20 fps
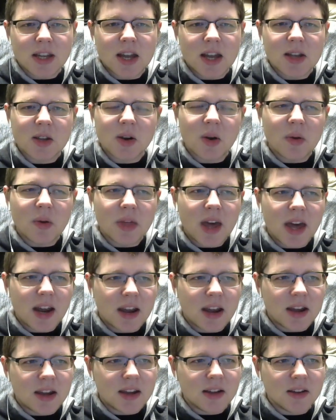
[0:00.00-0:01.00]
hey, you know
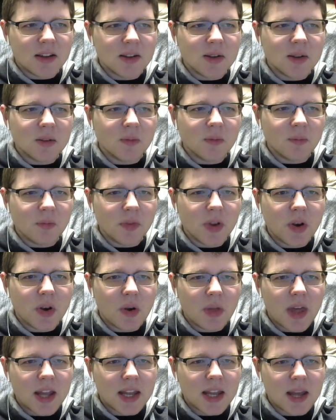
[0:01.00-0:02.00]

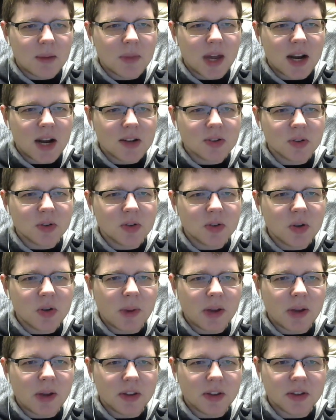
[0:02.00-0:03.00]
that game that I told you
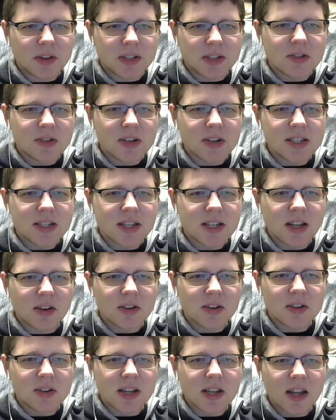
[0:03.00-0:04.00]
about that looked interesting,
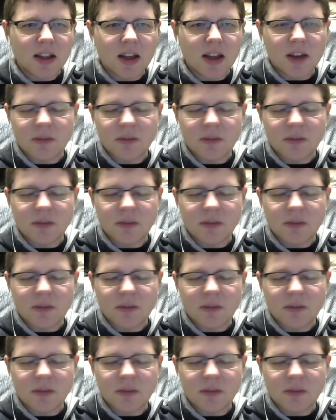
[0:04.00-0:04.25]
Undertale?